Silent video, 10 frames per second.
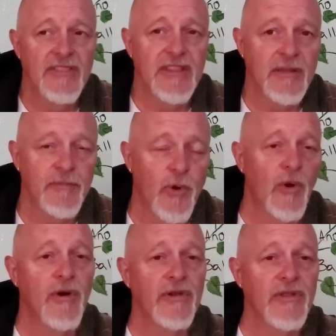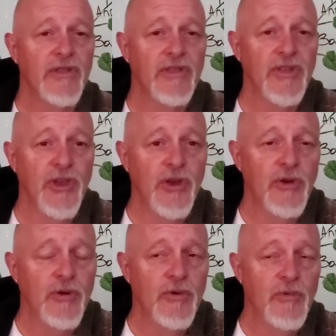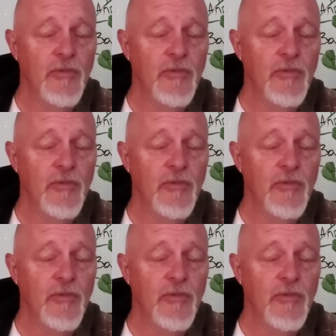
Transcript: that the more you